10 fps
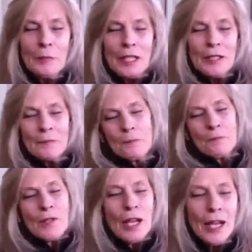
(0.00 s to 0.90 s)
But
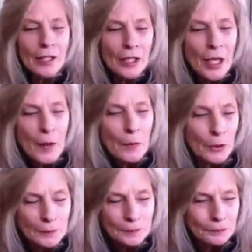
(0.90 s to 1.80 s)
I had a
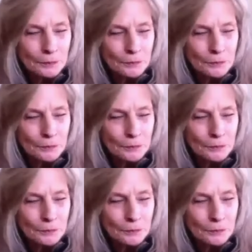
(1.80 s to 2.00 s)
couple...